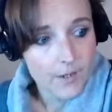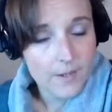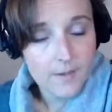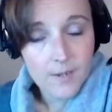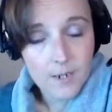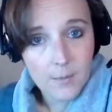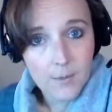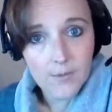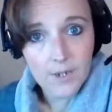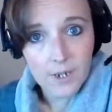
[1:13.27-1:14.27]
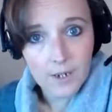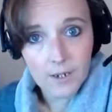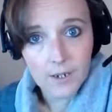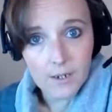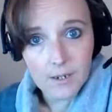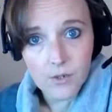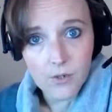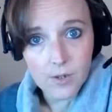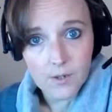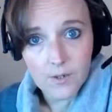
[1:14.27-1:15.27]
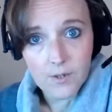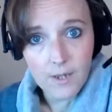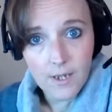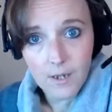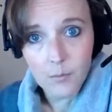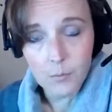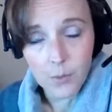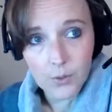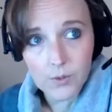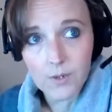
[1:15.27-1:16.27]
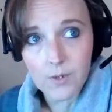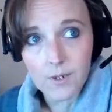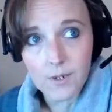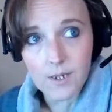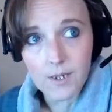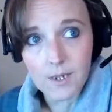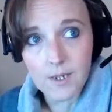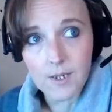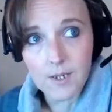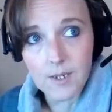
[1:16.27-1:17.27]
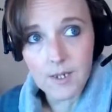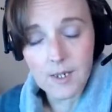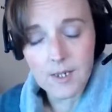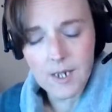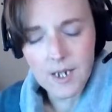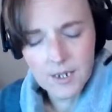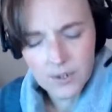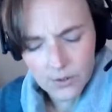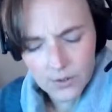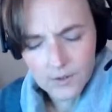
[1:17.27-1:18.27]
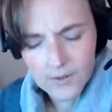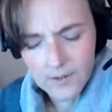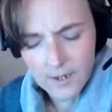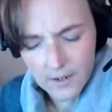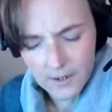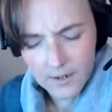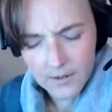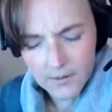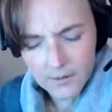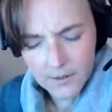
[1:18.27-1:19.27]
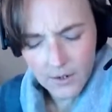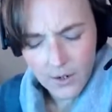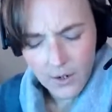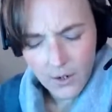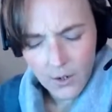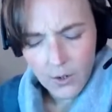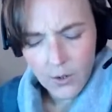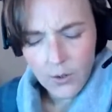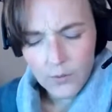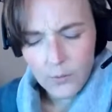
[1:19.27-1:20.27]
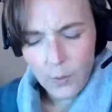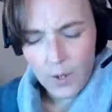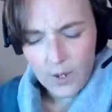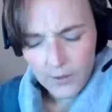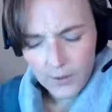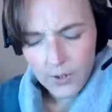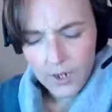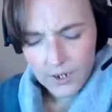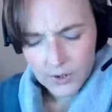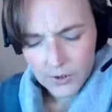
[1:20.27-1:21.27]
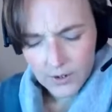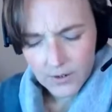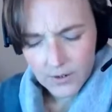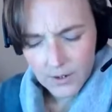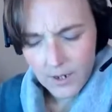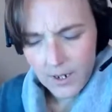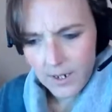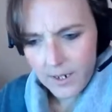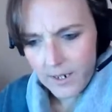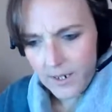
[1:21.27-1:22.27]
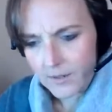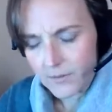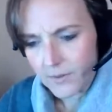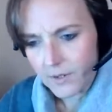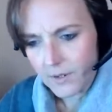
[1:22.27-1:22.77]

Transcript: This type of thinking is just the most dangerous thinking for wealth creation I have